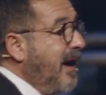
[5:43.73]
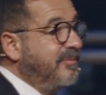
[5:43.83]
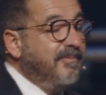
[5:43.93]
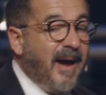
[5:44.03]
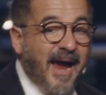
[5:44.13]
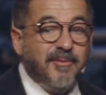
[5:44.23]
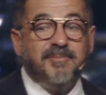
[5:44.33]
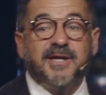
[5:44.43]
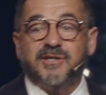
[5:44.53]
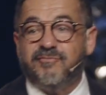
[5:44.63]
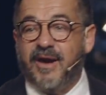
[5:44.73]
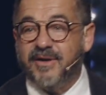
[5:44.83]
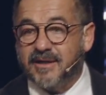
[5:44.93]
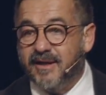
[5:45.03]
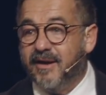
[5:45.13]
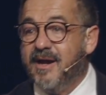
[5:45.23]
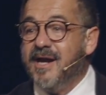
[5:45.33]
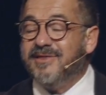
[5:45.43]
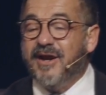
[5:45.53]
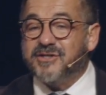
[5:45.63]
up. The Bible makes it very clear.
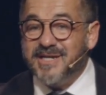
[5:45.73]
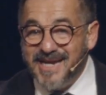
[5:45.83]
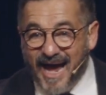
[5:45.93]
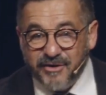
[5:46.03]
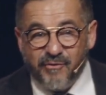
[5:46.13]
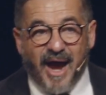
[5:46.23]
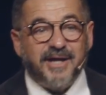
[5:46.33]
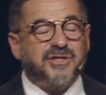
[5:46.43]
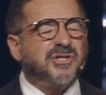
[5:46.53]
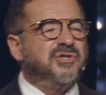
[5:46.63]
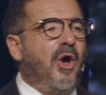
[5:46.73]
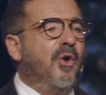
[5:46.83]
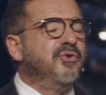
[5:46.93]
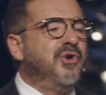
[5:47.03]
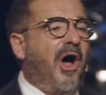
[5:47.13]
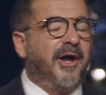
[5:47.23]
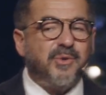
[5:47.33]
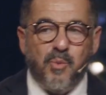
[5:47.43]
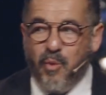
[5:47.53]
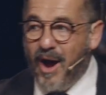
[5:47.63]
There's none righteous, no,
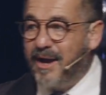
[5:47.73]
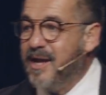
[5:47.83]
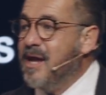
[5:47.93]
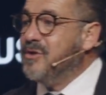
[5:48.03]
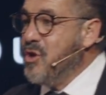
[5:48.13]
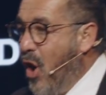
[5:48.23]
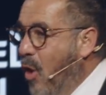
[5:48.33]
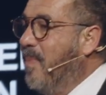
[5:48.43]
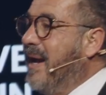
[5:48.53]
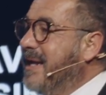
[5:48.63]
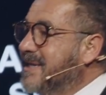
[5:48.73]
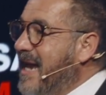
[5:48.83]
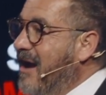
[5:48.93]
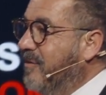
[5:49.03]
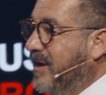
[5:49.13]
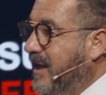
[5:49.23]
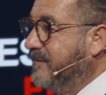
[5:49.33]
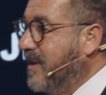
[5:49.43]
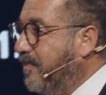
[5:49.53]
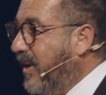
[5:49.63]
not one. Nobody has ever
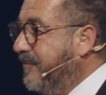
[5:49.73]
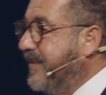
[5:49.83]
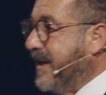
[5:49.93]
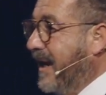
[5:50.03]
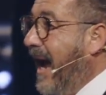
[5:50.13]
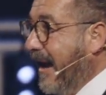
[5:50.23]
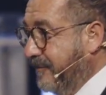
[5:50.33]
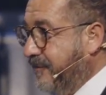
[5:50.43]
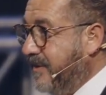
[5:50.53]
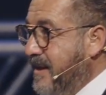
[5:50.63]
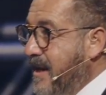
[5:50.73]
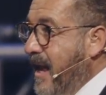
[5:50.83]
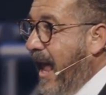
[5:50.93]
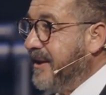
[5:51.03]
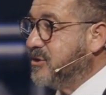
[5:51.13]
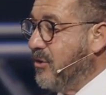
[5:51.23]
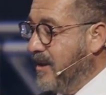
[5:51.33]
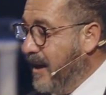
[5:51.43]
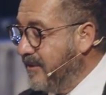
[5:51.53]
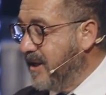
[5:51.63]
lived a perfect life. And
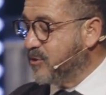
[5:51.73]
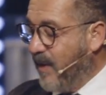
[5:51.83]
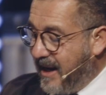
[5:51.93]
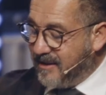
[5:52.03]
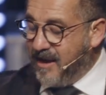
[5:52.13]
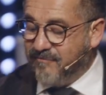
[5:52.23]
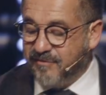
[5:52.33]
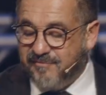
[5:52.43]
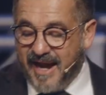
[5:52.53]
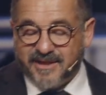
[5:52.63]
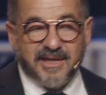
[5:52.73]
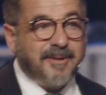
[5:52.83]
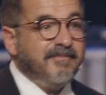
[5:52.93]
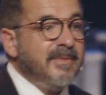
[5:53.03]
so that's why I love the fact that,